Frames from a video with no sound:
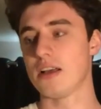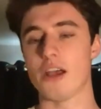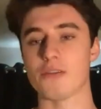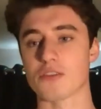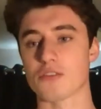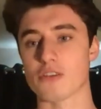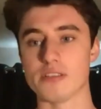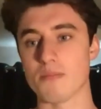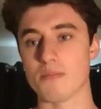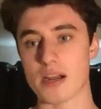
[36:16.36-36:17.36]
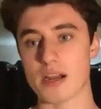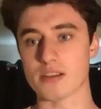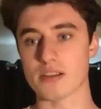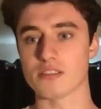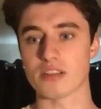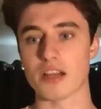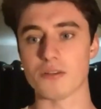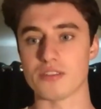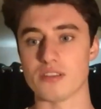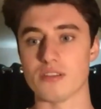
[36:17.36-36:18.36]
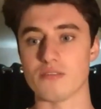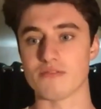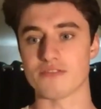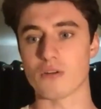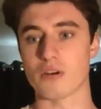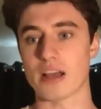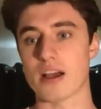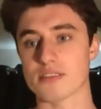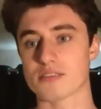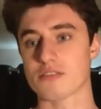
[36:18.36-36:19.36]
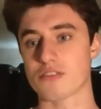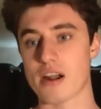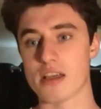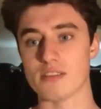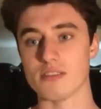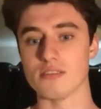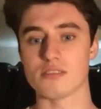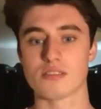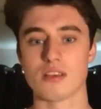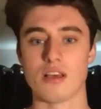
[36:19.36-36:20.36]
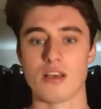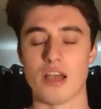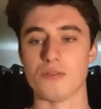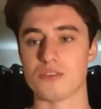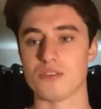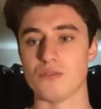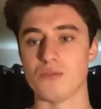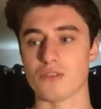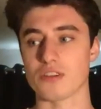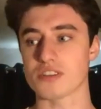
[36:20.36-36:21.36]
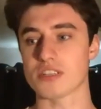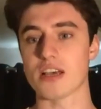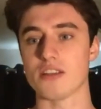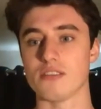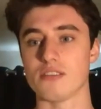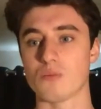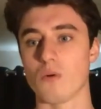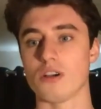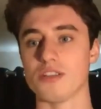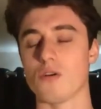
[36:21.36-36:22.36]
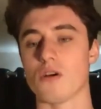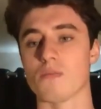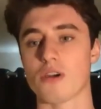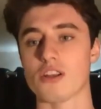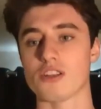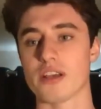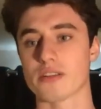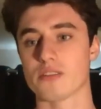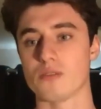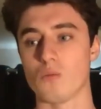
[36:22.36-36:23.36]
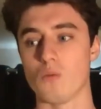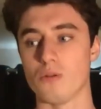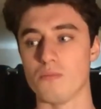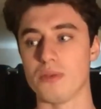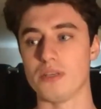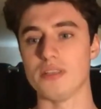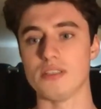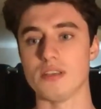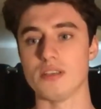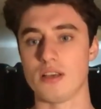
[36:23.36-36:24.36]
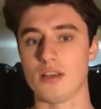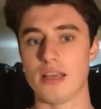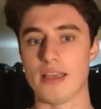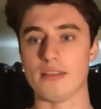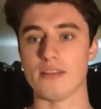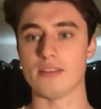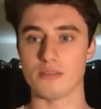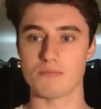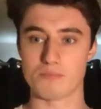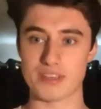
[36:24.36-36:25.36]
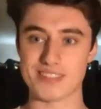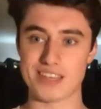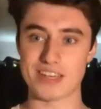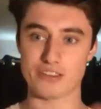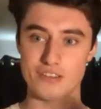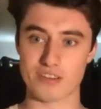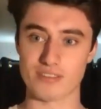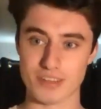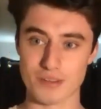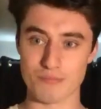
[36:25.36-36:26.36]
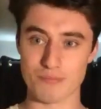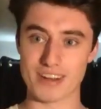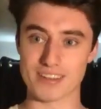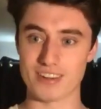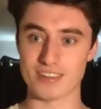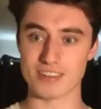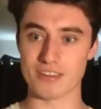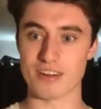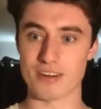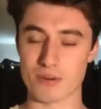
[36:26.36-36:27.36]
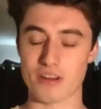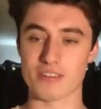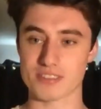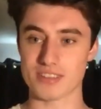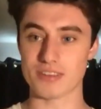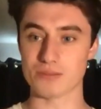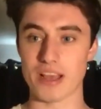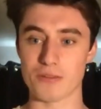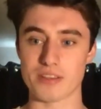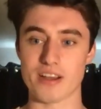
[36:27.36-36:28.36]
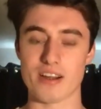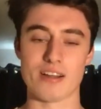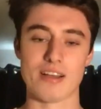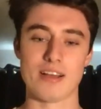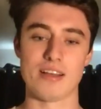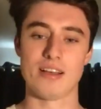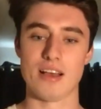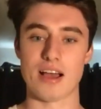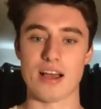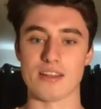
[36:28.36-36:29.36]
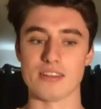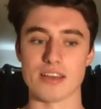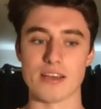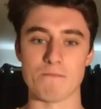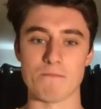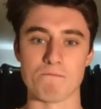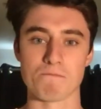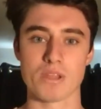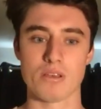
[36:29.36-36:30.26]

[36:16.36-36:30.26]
how to read the market, how to forecast trends, how to understand what your project would be in the position compared to all the other products out there. And um,